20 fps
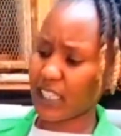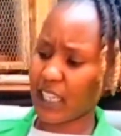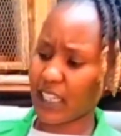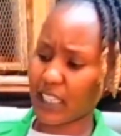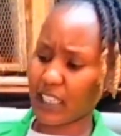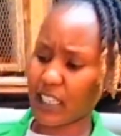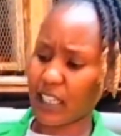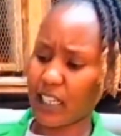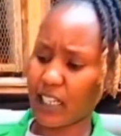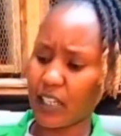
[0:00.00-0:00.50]

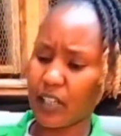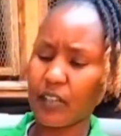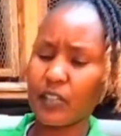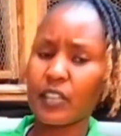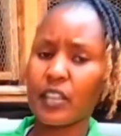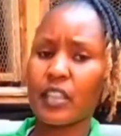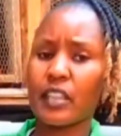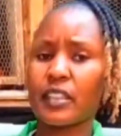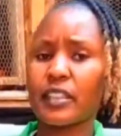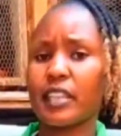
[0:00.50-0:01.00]
like
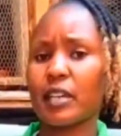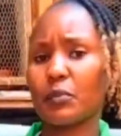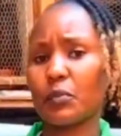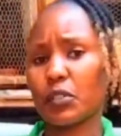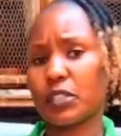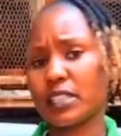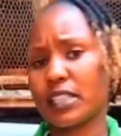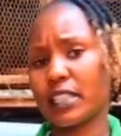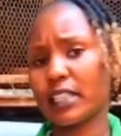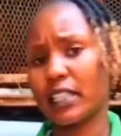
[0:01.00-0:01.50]
they're
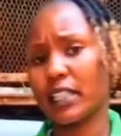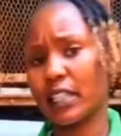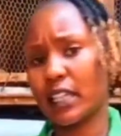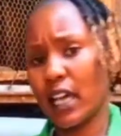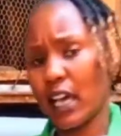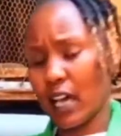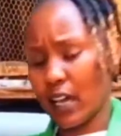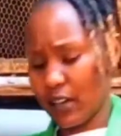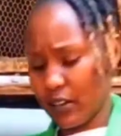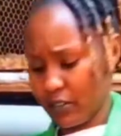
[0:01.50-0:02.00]
mostly
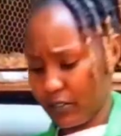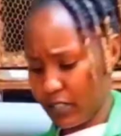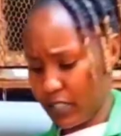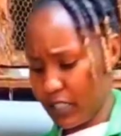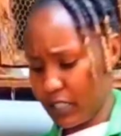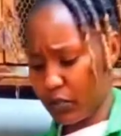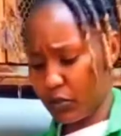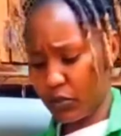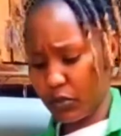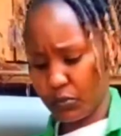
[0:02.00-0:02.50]

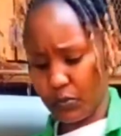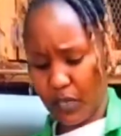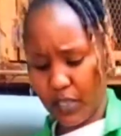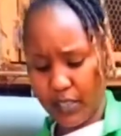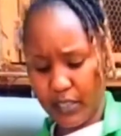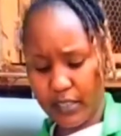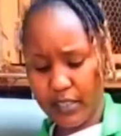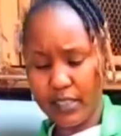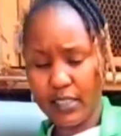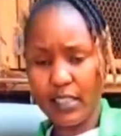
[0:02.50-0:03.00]
really good
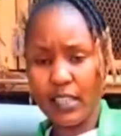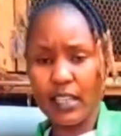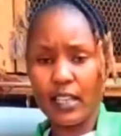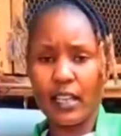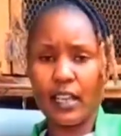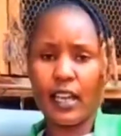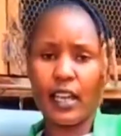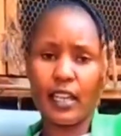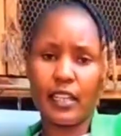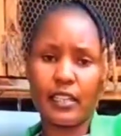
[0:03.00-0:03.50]
mothers,
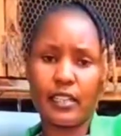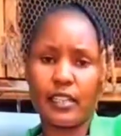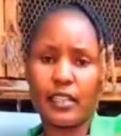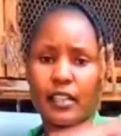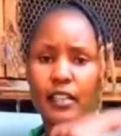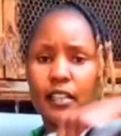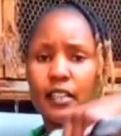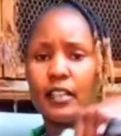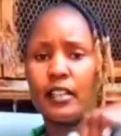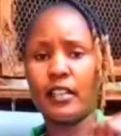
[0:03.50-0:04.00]
and
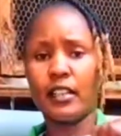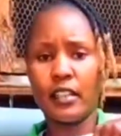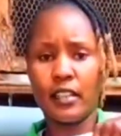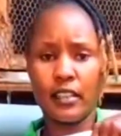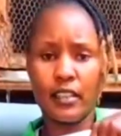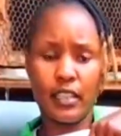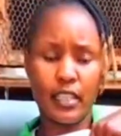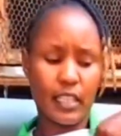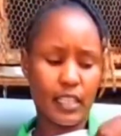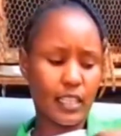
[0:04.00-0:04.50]

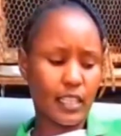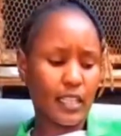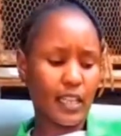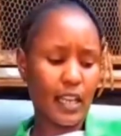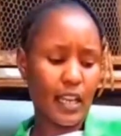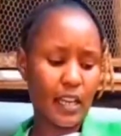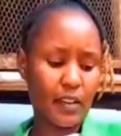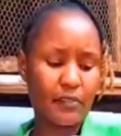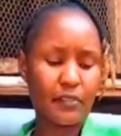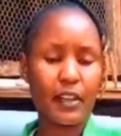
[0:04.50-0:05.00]
they
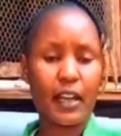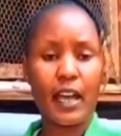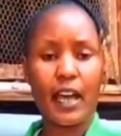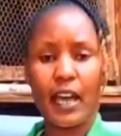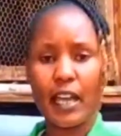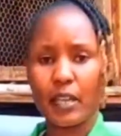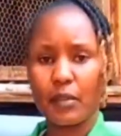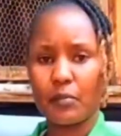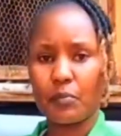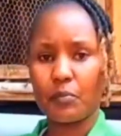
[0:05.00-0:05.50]
have
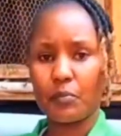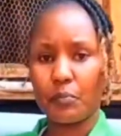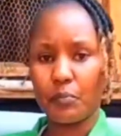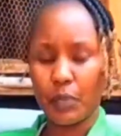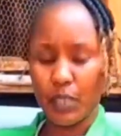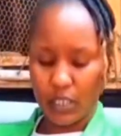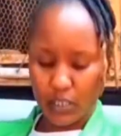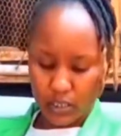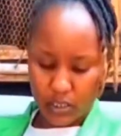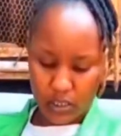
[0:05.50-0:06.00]
high
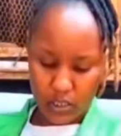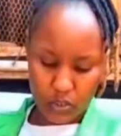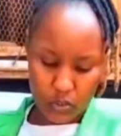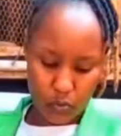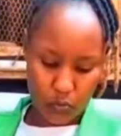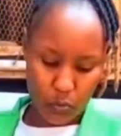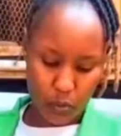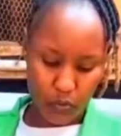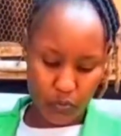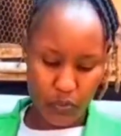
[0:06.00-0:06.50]
meat
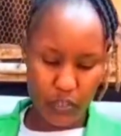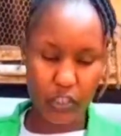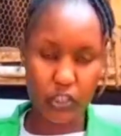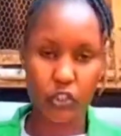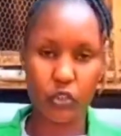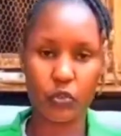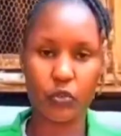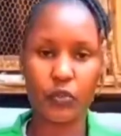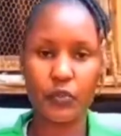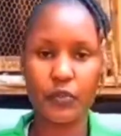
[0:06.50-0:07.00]
to bone ratio.